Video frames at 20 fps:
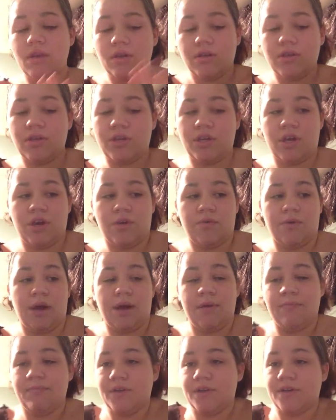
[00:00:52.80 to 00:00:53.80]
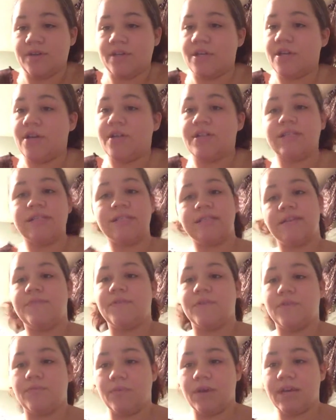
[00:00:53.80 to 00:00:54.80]
you know, I'm learning all these
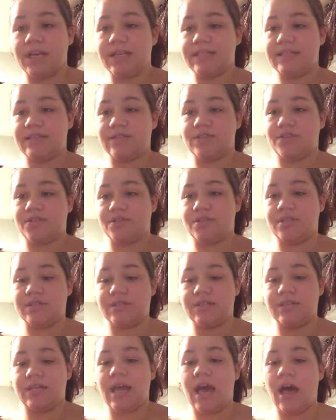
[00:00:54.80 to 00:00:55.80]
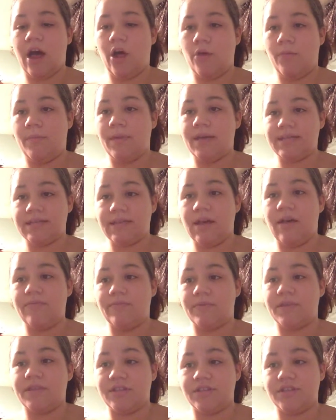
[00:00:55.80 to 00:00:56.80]
different ways to just help
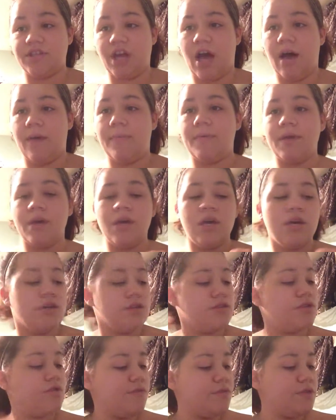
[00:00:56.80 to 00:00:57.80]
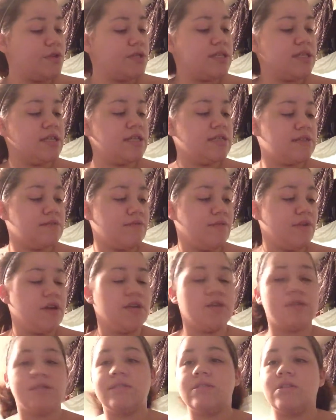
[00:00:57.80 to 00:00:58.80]
myself with the job. So first things
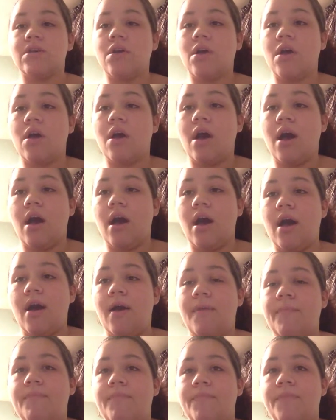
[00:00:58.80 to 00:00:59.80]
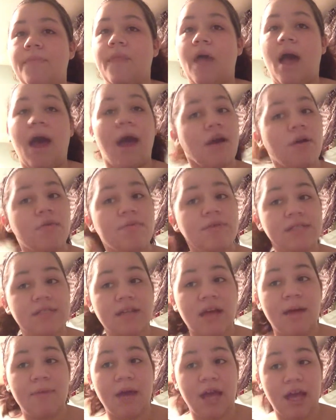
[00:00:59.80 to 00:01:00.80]
first, I always
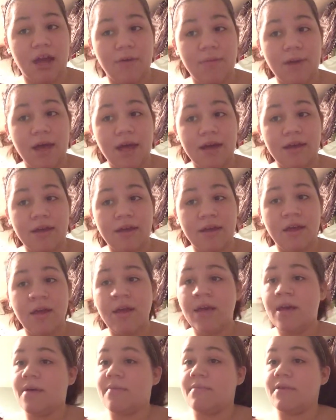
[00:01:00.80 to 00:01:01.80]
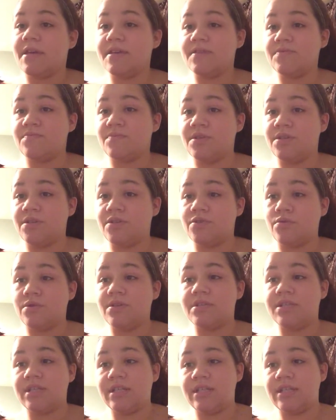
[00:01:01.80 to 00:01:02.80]
tie my hair back, because when
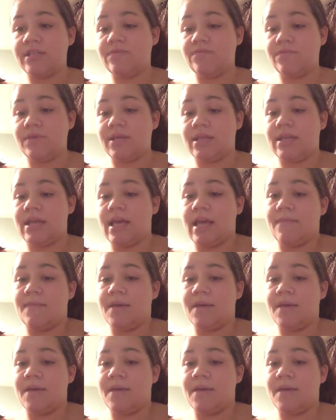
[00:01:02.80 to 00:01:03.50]
you're dealing with a